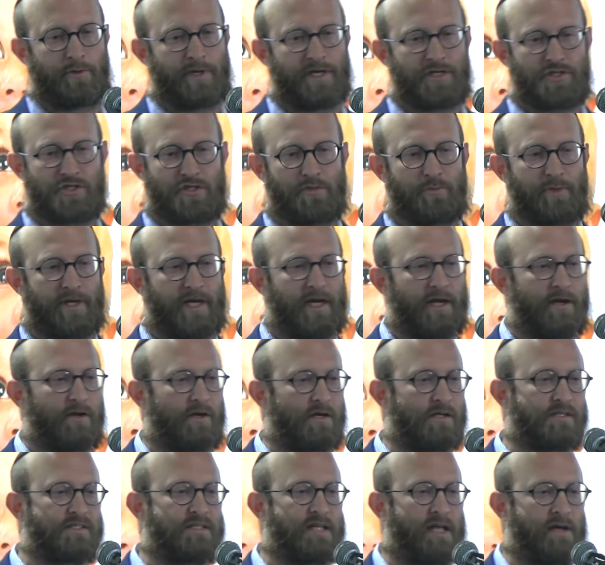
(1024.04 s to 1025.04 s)
question we get
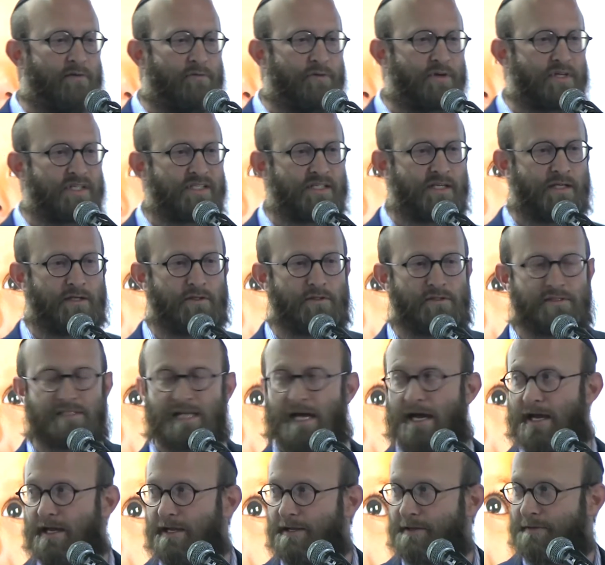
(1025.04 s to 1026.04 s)
asked every single
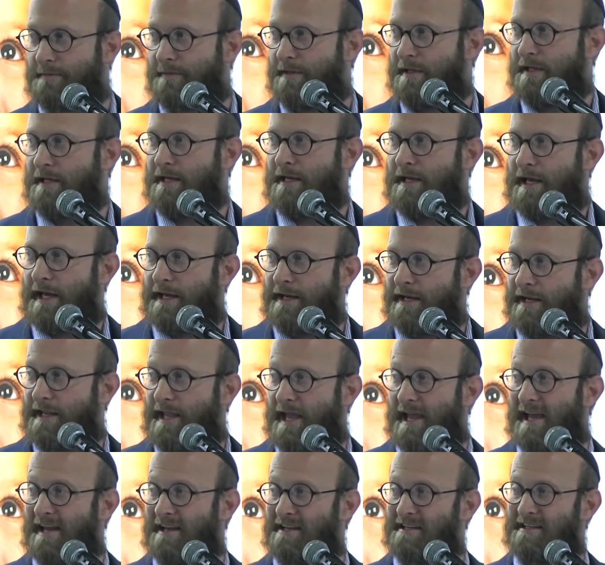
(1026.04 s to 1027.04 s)
day. And
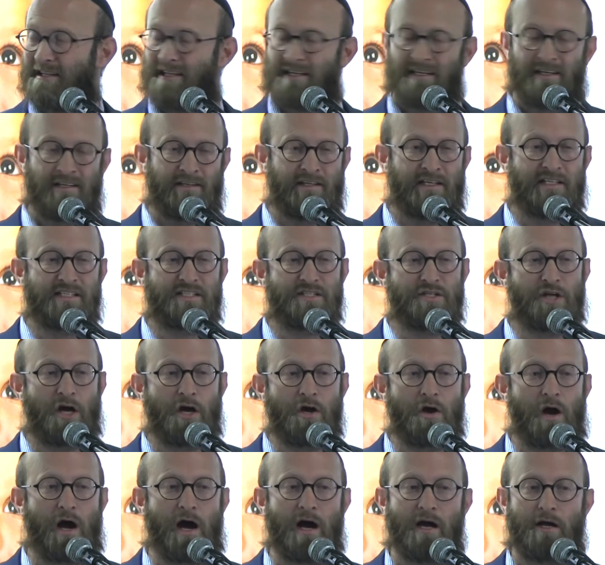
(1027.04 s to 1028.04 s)
again, there's
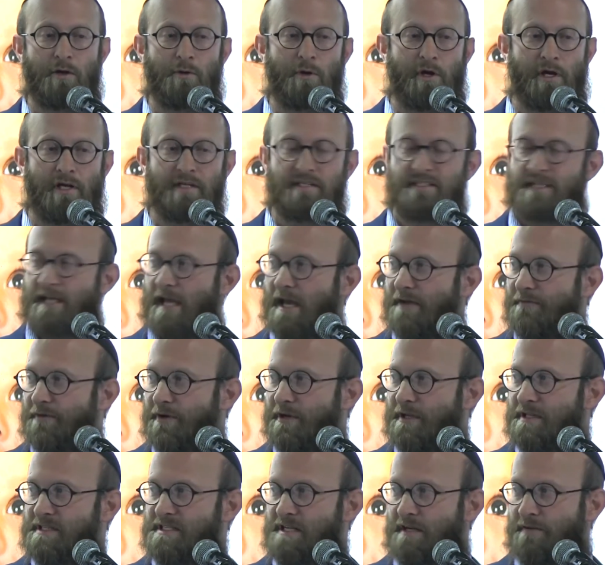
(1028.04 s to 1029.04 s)
no high-quality
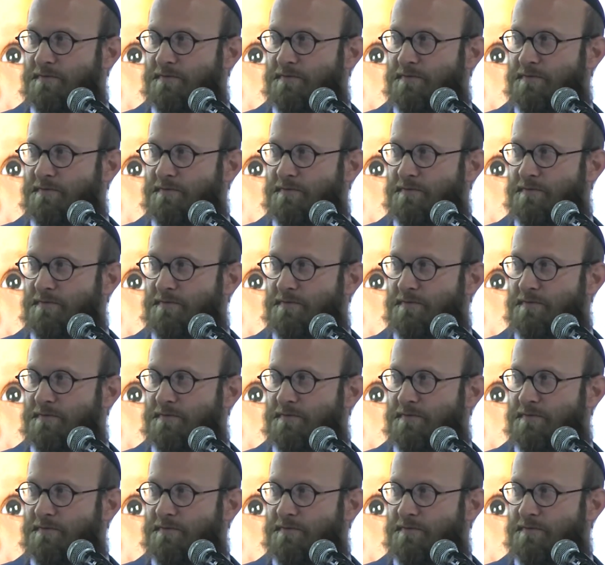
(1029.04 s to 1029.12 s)
evidence,